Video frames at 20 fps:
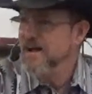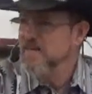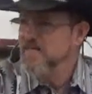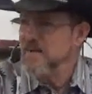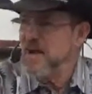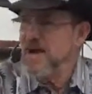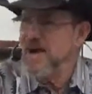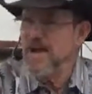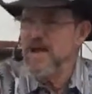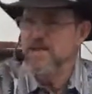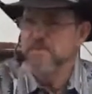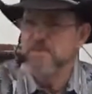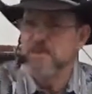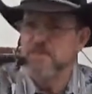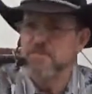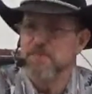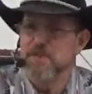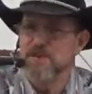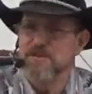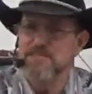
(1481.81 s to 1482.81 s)
If I had
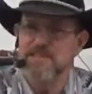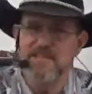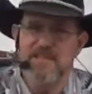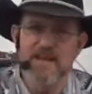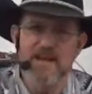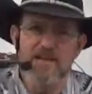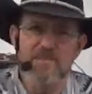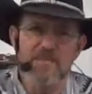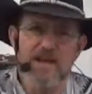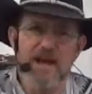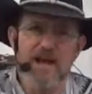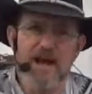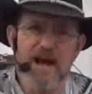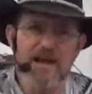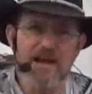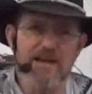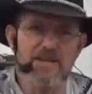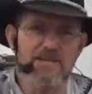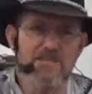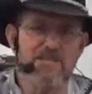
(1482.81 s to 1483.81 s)
me a piece of that, man,
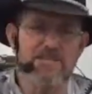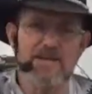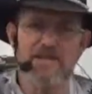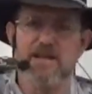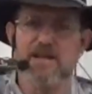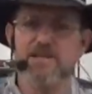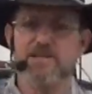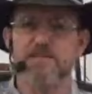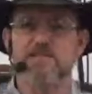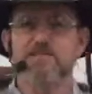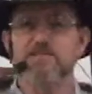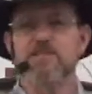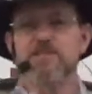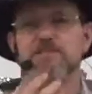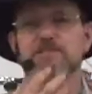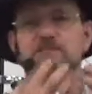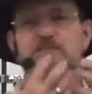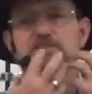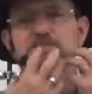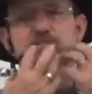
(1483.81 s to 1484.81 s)
I could just see that just,
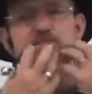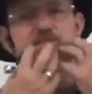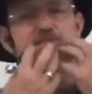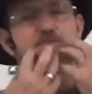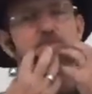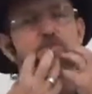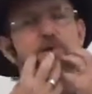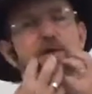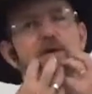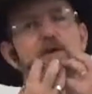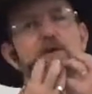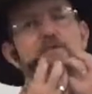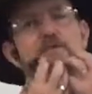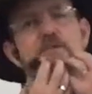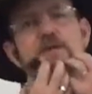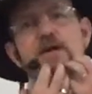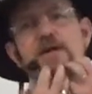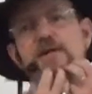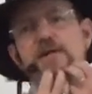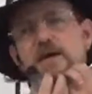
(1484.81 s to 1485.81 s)
just, just the
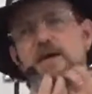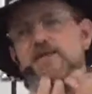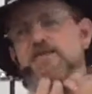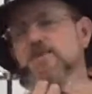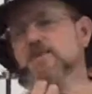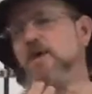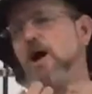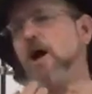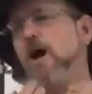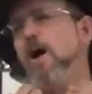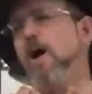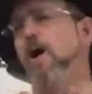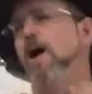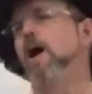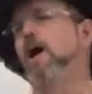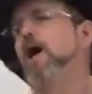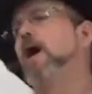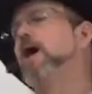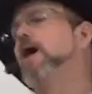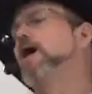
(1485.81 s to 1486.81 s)
sweetness and the taste of, oh,
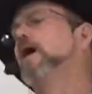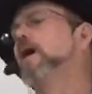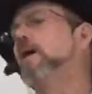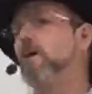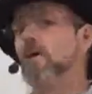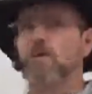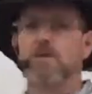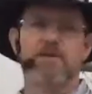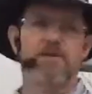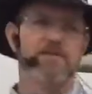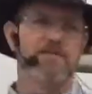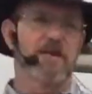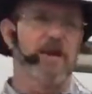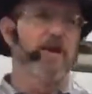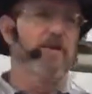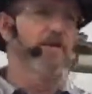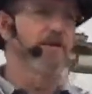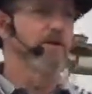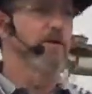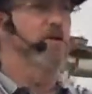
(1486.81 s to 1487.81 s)
oh, oh, oh just
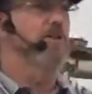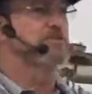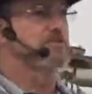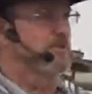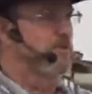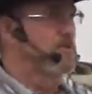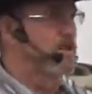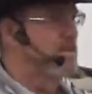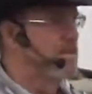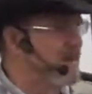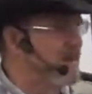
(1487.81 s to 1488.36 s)
how good it's going